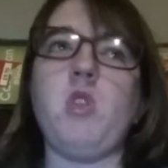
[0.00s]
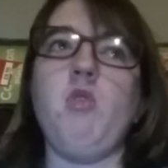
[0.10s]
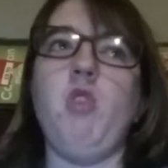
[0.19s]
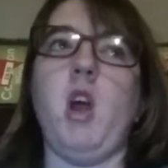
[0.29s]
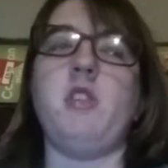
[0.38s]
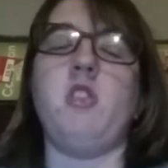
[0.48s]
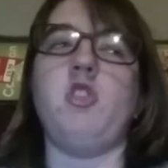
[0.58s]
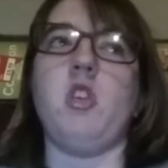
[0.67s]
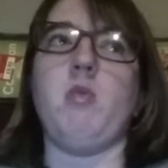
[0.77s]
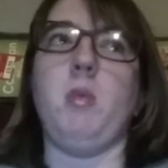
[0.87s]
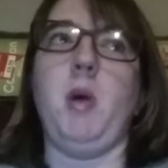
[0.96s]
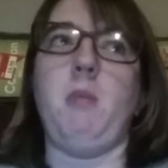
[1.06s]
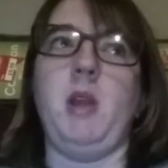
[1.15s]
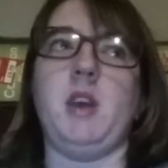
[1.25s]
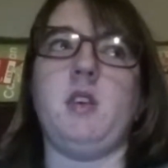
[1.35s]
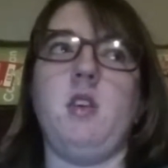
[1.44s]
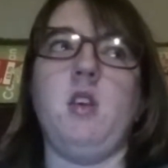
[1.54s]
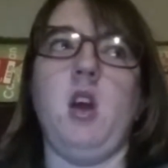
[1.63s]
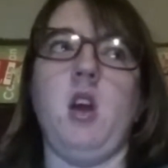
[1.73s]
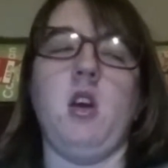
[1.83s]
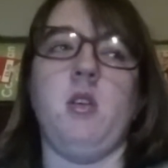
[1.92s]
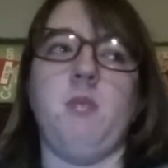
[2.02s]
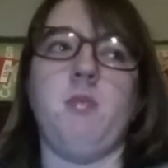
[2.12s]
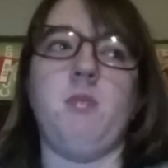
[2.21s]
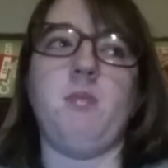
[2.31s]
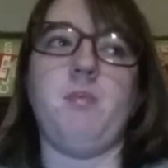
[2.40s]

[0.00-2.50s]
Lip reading: write to the general public, and